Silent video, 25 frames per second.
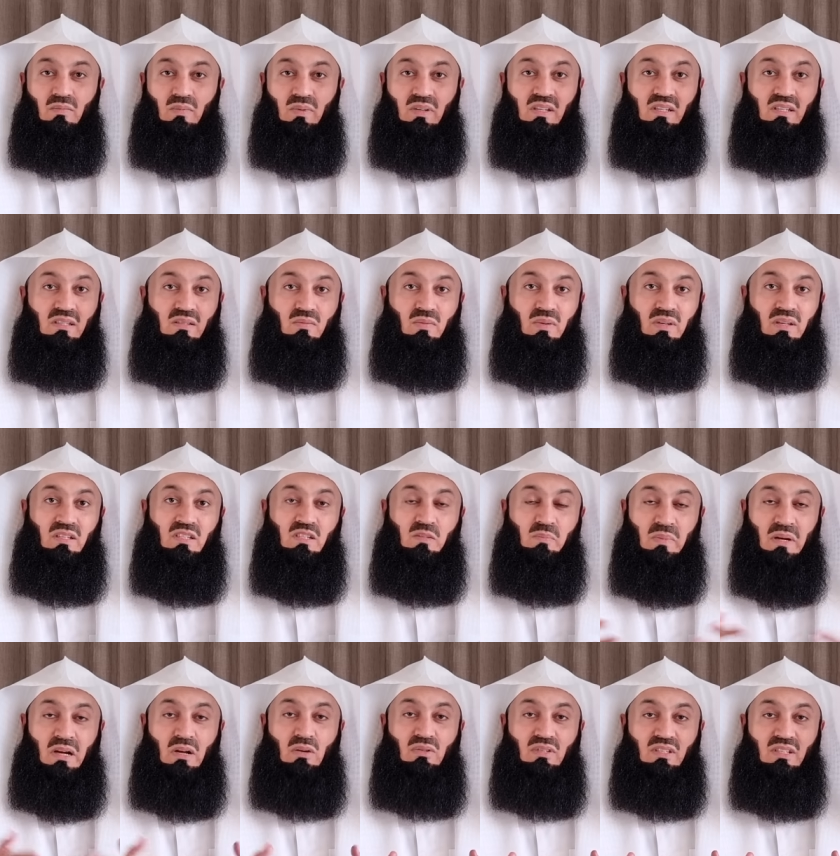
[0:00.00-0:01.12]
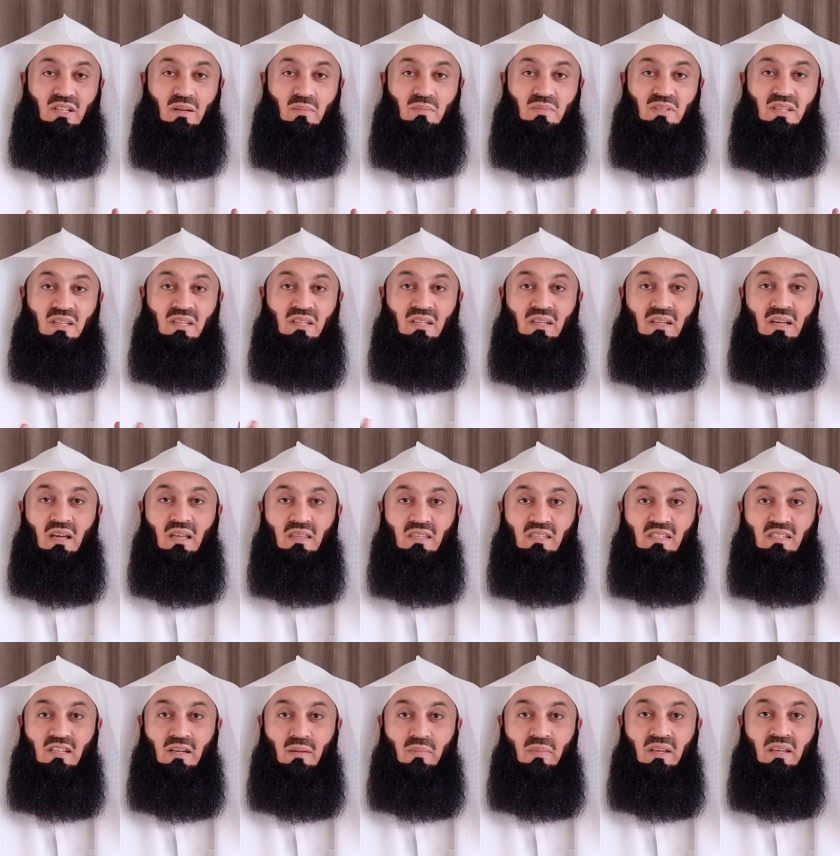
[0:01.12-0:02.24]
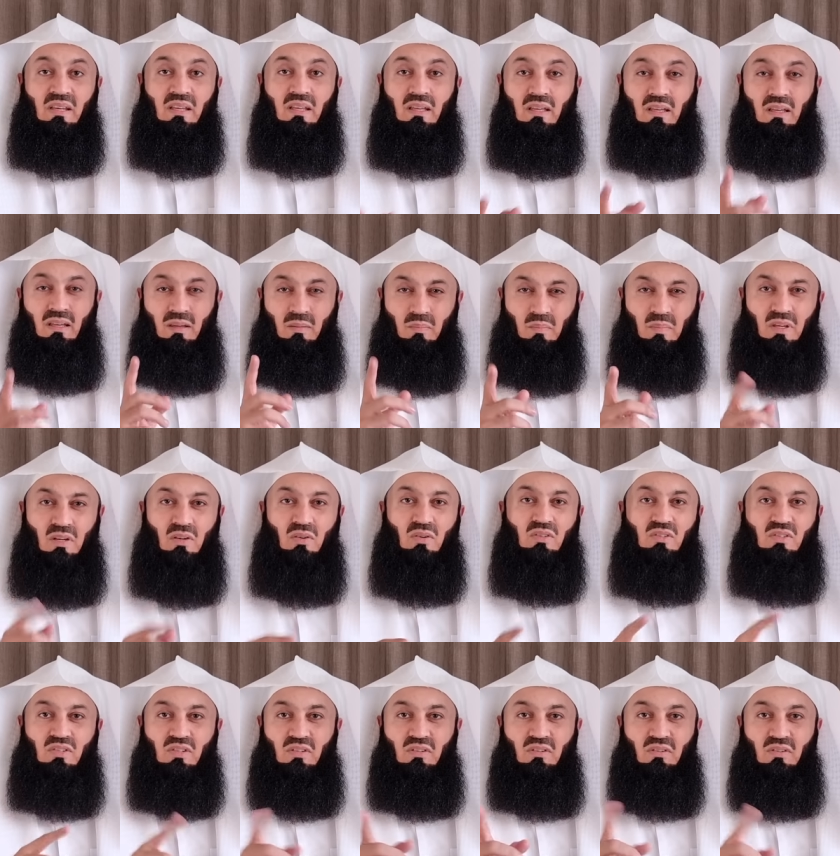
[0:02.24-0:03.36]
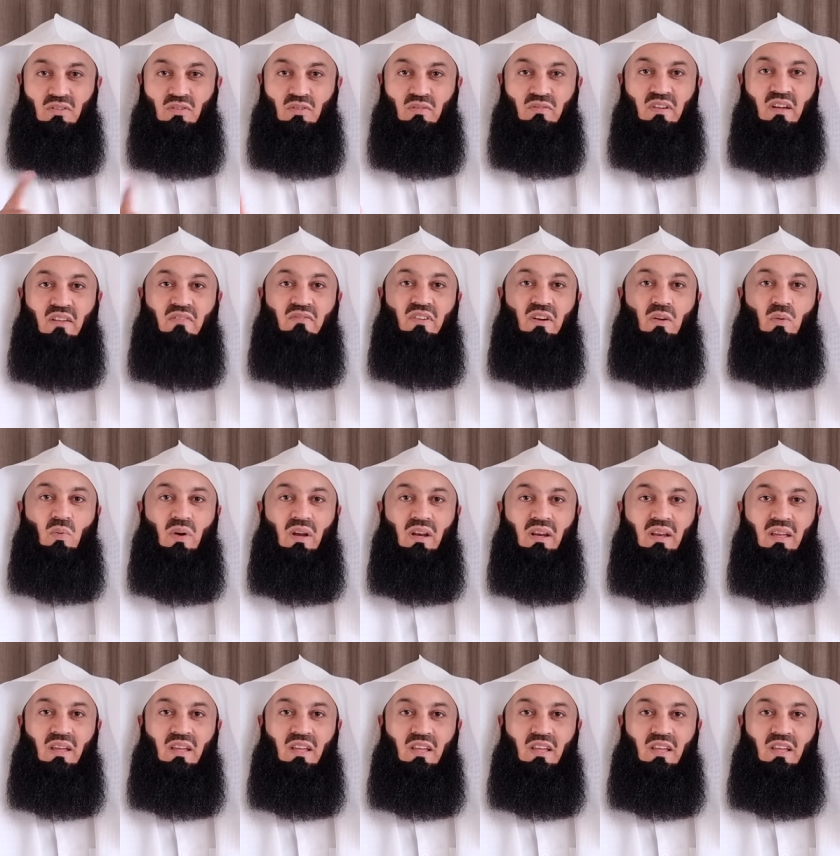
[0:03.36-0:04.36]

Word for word: when a, when a spouse comes in and others come in, be considerate of everyone.